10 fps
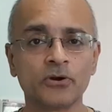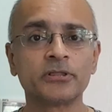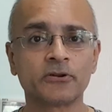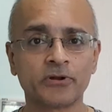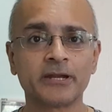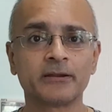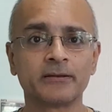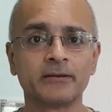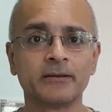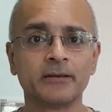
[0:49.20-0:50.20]
heard that right.
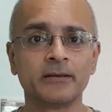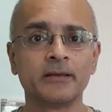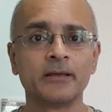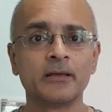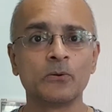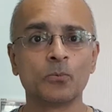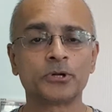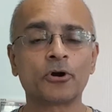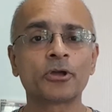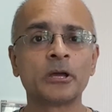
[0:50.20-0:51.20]
We're
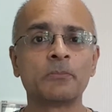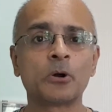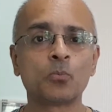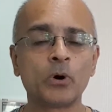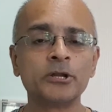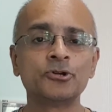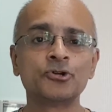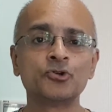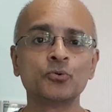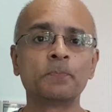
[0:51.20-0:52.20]
talking about 1 to
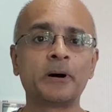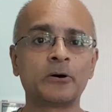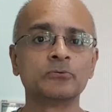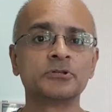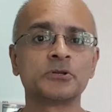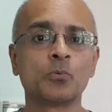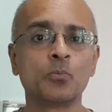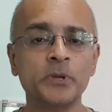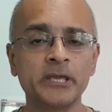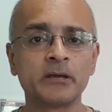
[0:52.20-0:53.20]
2 pounds a
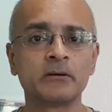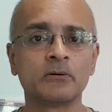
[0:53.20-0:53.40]
week,